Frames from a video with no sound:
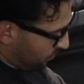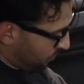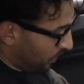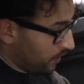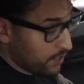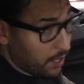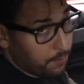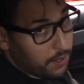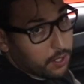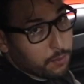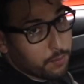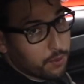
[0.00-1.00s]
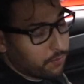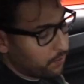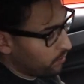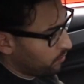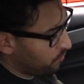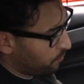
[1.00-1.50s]
or at least I'm not going to put a
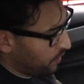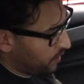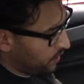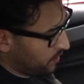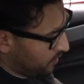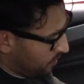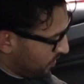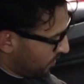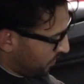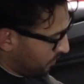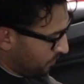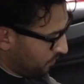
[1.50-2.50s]
fuse, because the